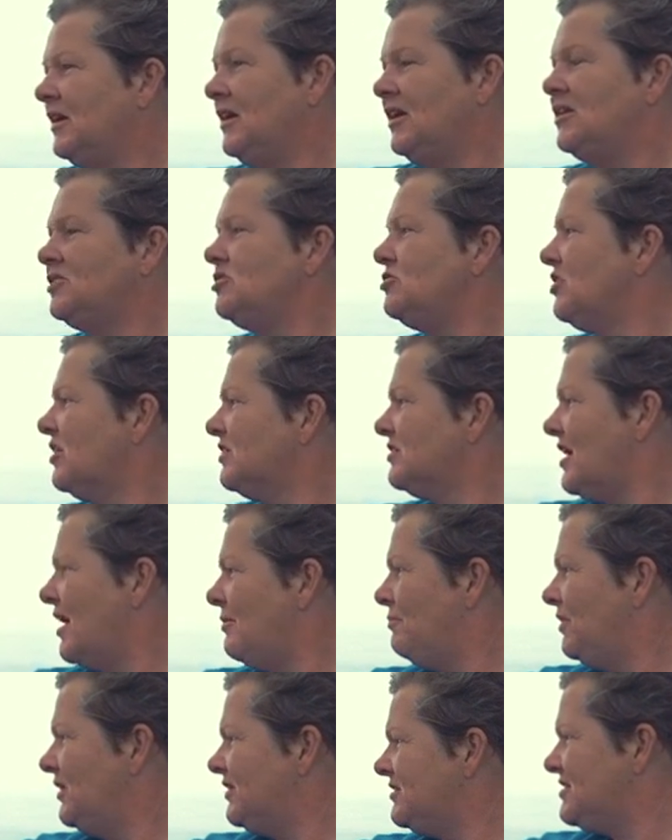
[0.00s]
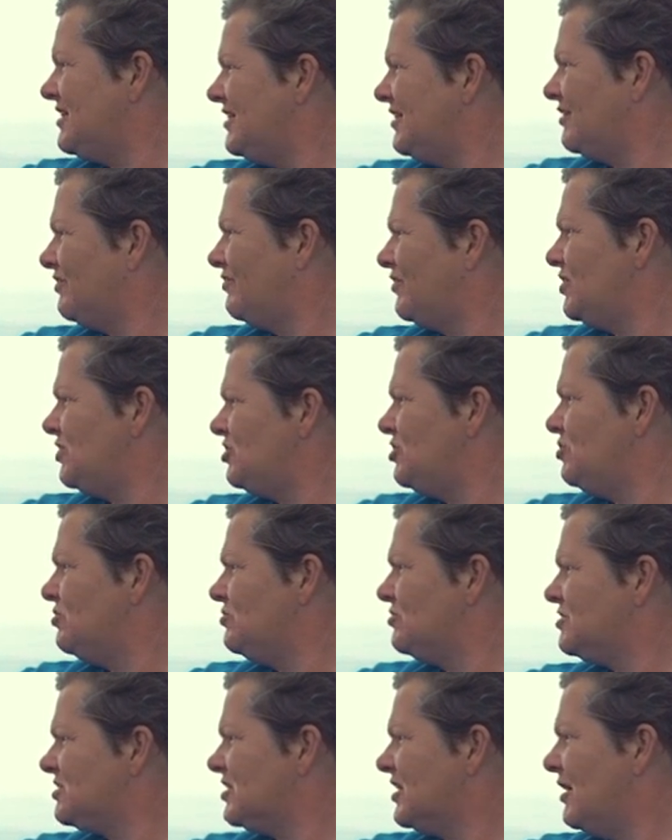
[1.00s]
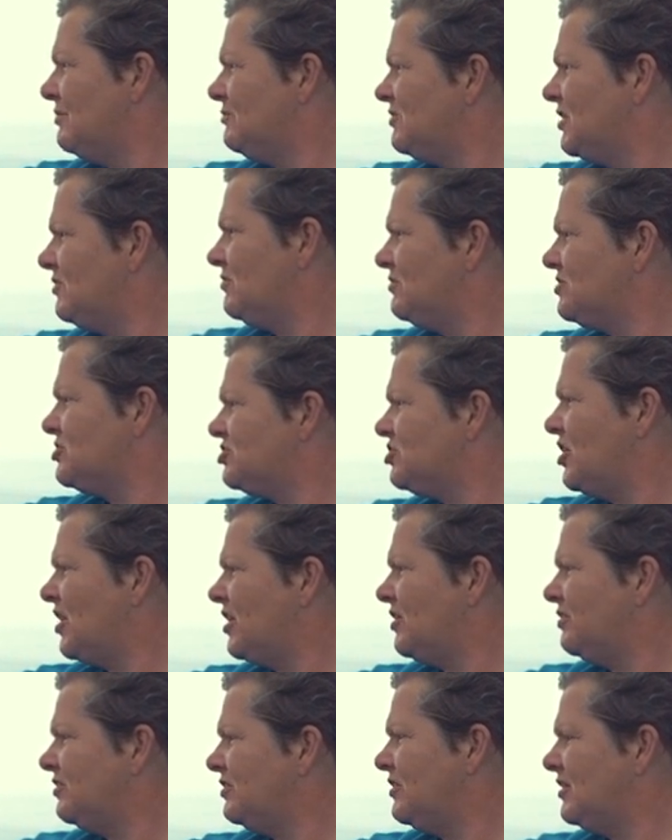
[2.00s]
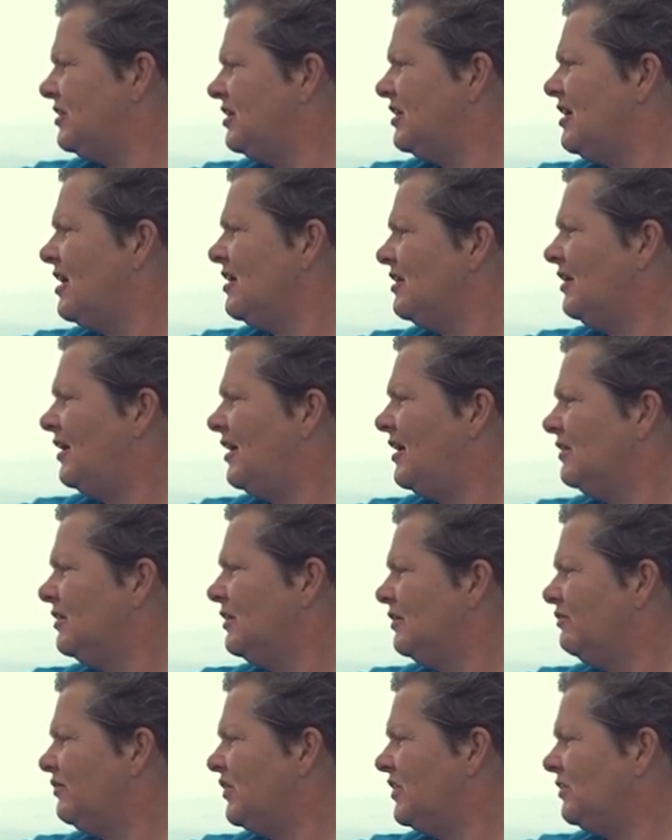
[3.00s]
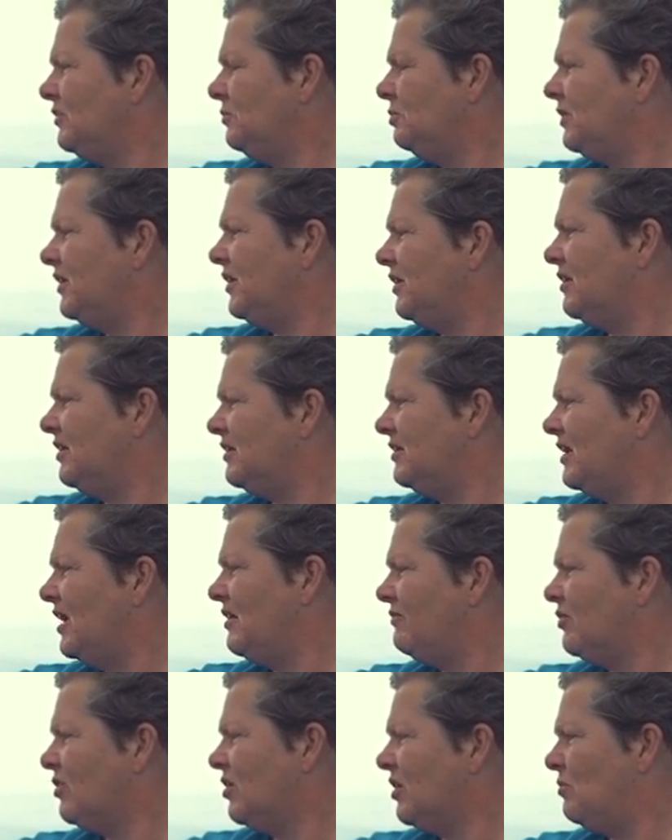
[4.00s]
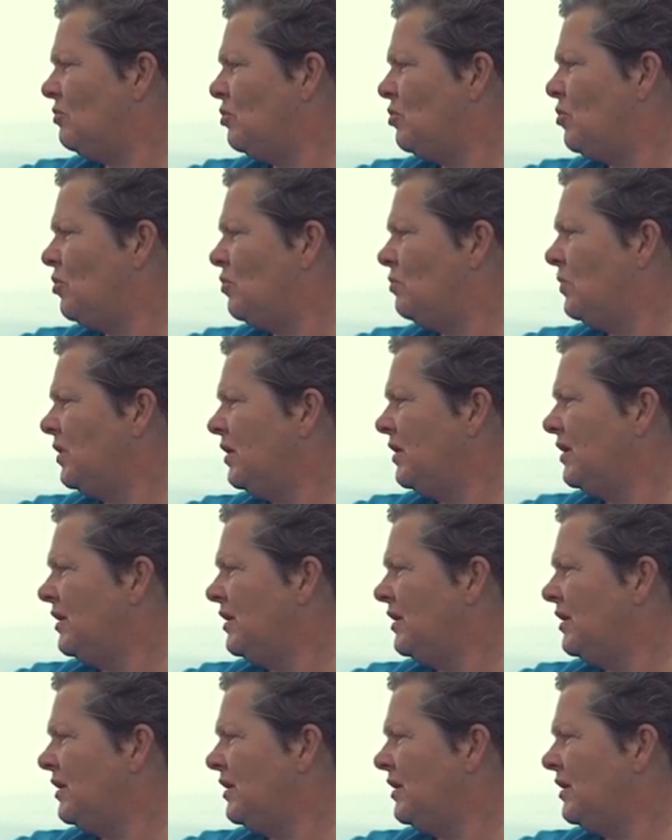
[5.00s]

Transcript: It took a couple of days for the news to come down the Strath that the young lad, the fiddle player, had never come home.